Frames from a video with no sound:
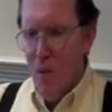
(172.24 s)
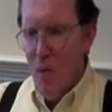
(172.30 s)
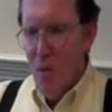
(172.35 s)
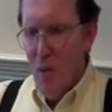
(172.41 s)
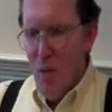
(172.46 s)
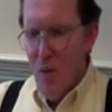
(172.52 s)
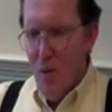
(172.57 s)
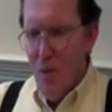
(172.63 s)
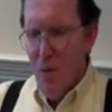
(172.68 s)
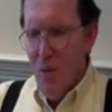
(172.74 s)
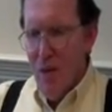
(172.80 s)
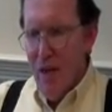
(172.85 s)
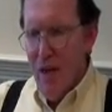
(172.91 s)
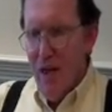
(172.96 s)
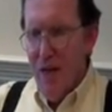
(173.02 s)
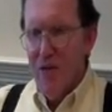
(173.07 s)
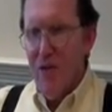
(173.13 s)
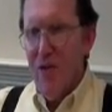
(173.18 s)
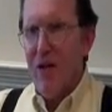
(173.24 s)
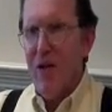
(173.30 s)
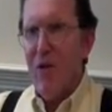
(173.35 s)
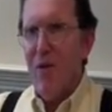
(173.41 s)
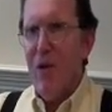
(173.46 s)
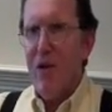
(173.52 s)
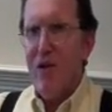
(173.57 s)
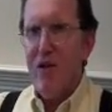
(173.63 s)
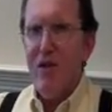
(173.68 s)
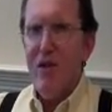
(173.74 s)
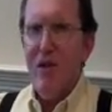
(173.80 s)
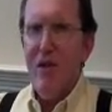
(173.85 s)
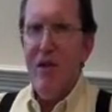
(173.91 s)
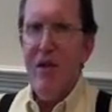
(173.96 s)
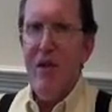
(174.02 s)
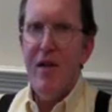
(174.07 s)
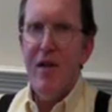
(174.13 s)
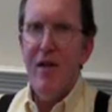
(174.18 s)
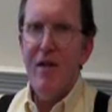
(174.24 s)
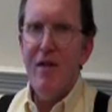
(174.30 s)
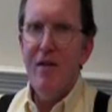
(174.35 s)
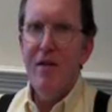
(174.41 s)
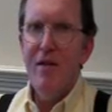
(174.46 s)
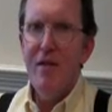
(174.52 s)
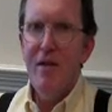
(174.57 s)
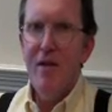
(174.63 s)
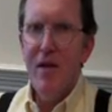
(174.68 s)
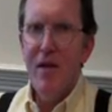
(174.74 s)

Well, when we ask that question, to